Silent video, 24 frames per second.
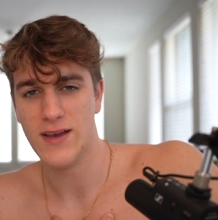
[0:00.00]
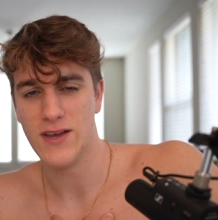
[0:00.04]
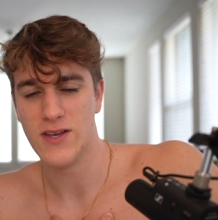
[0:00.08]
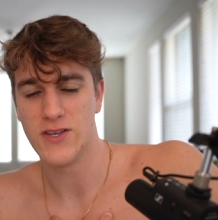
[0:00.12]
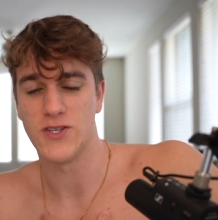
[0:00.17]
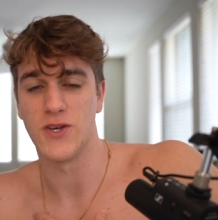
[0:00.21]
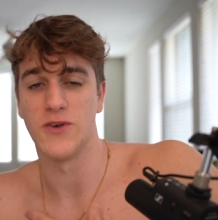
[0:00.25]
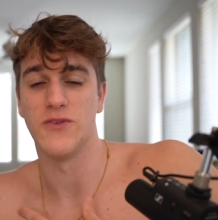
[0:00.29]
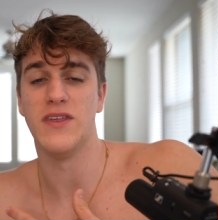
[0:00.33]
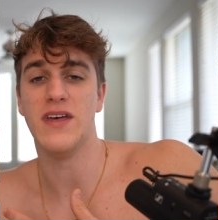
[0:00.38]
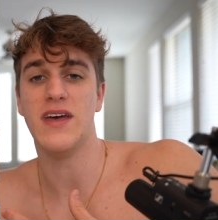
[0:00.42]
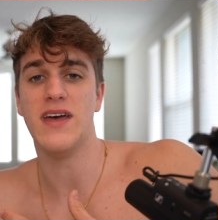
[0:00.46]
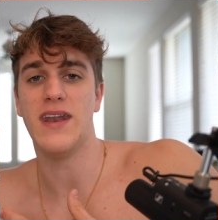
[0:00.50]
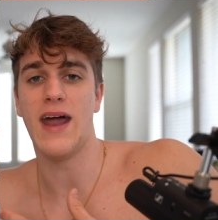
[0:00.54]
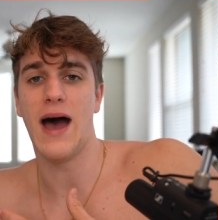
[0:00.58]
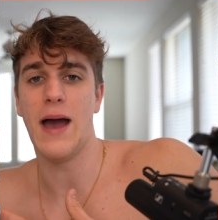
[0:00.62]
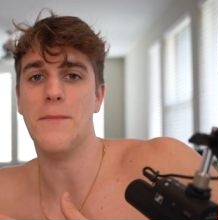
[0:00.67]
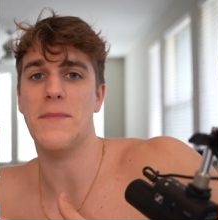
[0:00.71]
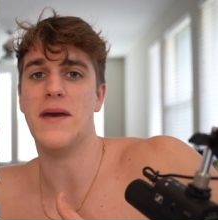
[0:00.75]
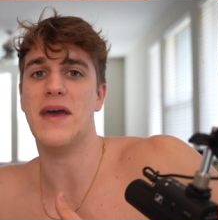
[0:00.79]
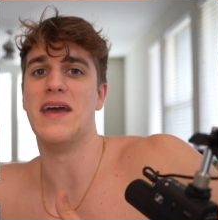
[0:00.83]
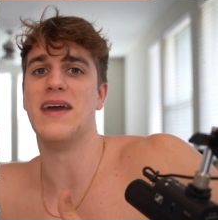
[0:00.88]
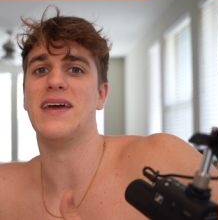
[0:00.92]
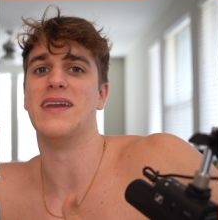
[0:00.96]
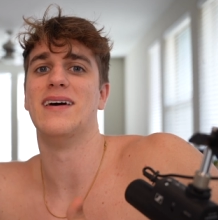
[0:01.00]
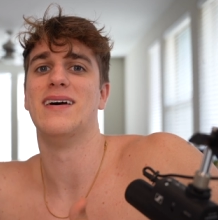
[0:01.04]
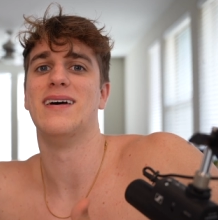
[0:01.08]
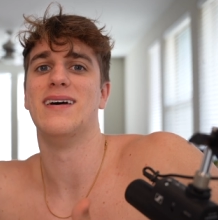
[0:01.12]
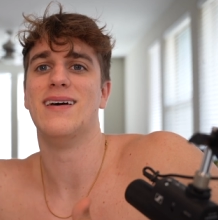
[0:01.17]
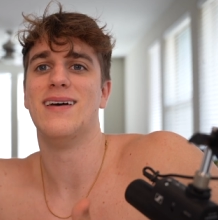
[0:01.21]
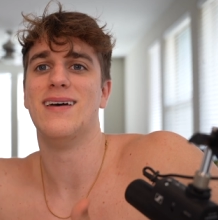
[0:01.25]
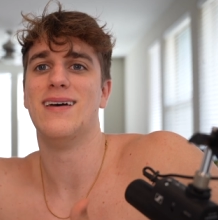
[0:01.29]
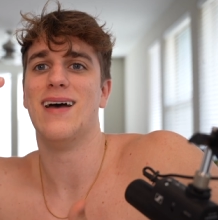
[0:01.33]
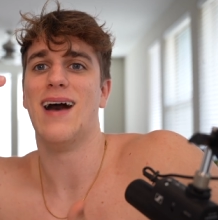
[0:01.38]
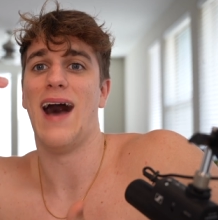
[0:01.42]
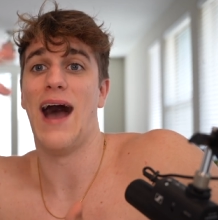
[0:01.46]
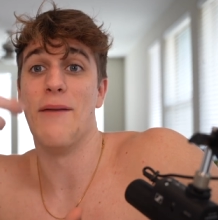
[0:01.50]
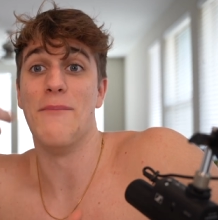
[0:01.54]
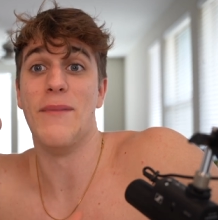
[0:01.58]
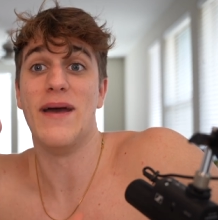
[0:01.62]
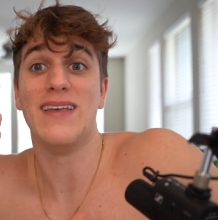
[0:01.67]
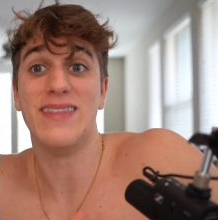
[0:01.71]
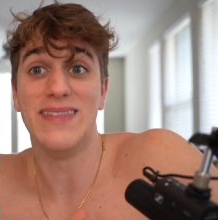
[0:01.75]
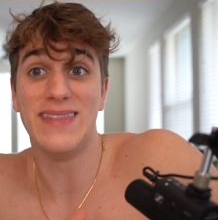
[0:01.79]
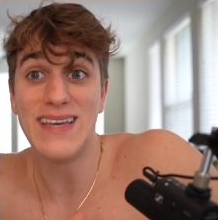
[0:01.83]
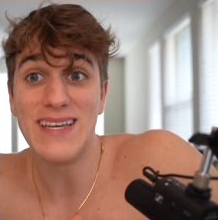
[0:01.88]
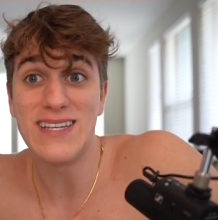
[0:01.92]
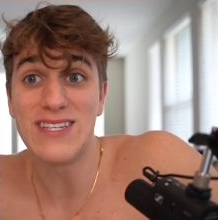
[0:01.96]
So then I made
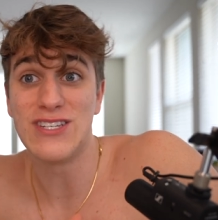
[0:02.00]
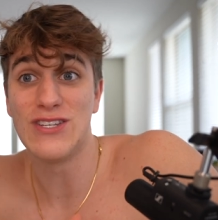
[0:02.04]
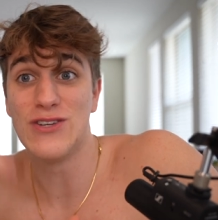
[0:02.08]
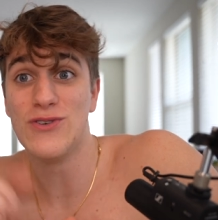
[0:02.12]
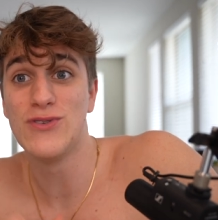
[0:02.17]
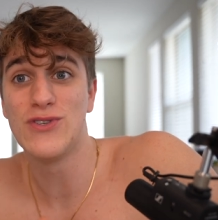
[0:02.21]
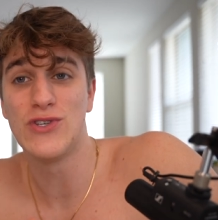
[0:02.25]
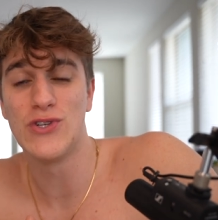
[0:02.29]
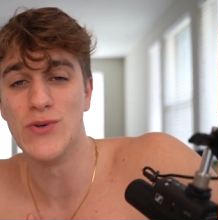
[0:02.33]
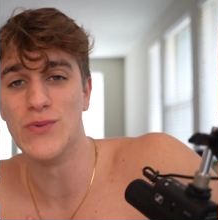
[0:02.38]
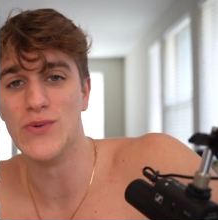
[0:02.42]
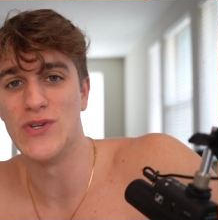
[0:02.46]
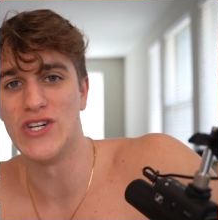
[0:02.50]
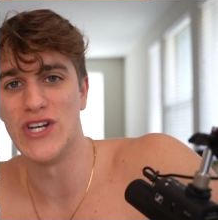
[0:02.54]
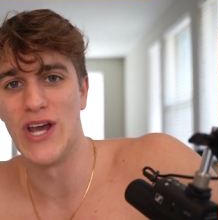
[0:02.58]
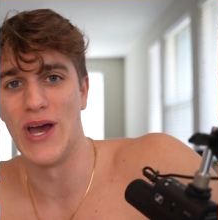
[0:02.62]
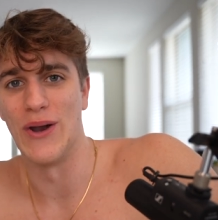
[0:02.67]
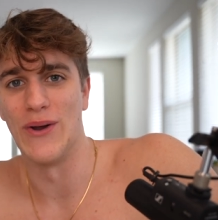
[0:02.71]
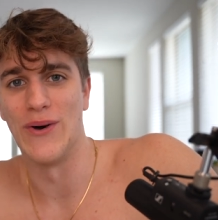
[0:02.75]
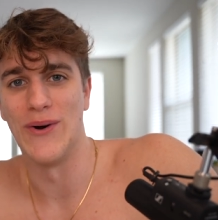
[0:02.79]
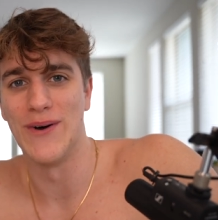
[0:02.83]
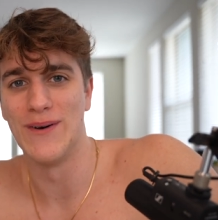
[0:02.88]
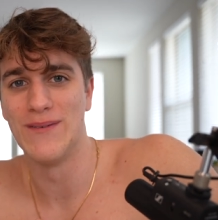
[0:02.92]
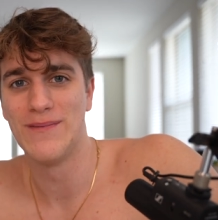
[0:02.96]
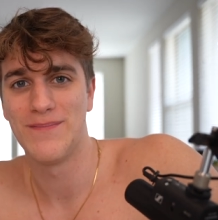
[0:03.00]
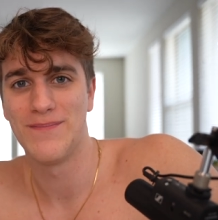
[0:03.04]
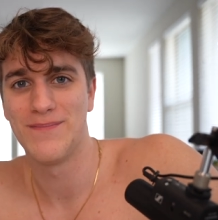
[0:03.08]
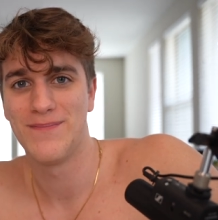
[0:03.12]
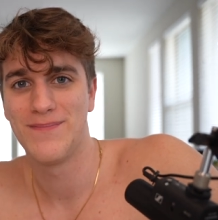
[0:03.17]
this YouTube channel.